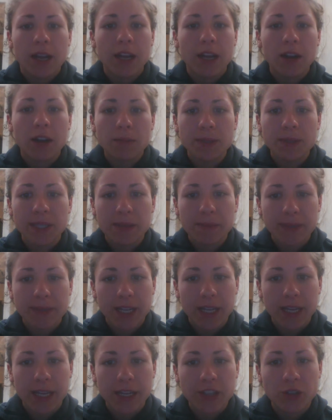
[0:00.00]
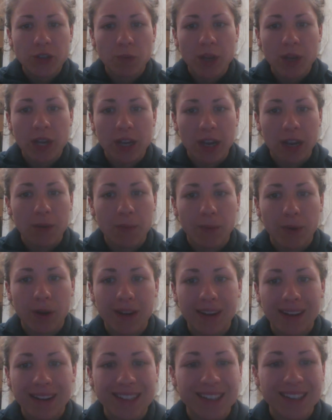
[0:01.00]
It almost seems like each week I
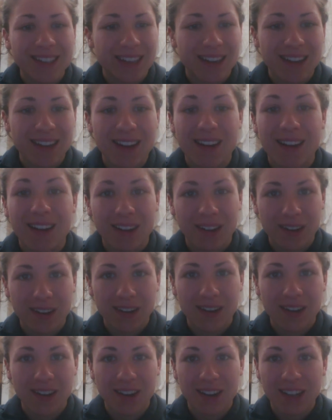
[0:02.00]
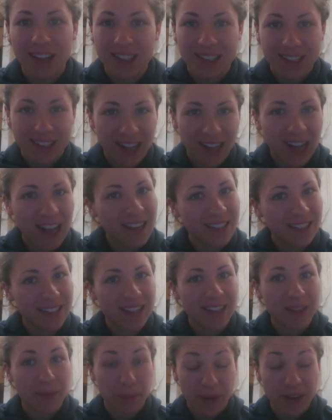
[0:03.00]
work and study harder in this class
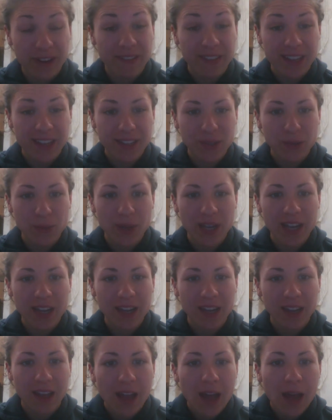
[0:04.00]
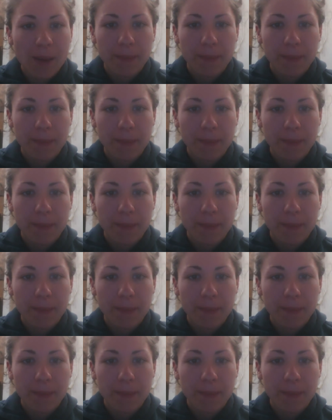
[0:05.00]
than the previous week,